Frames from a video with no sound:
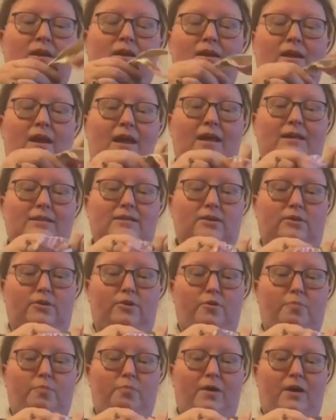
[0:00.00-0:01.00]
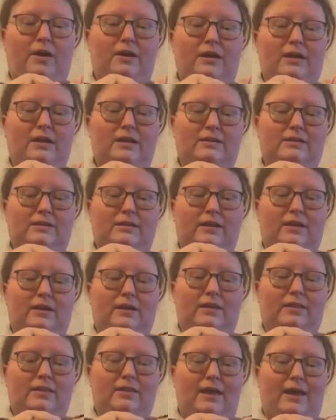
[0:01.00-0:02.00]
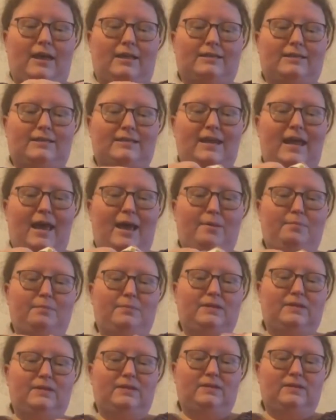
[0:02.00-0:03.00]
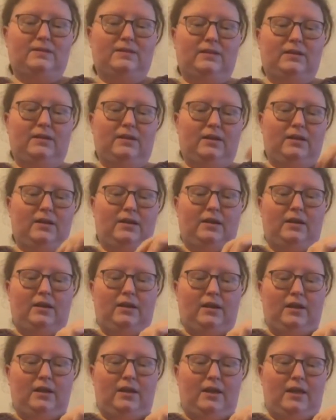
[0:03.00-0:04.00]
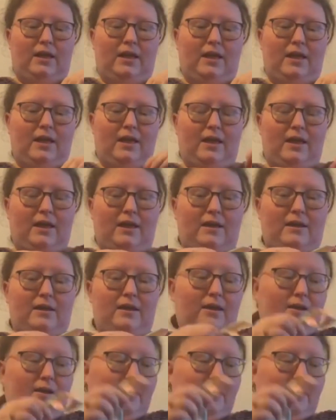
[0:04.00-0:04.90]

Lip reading: It has a loop on it that snaps, and